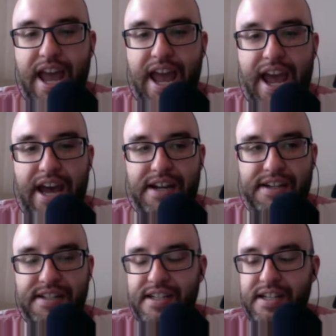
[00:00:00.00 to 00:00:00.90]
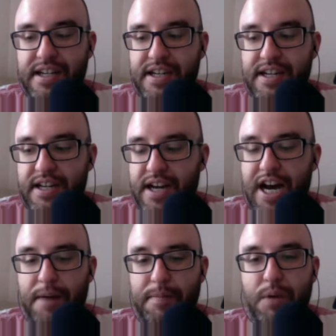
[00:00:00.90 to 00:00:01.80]
and
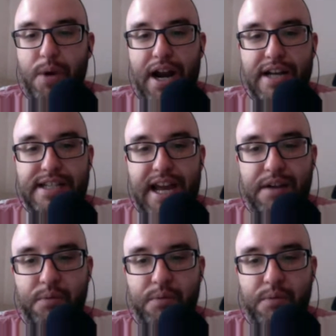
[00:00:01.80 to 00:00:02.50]
he went on a date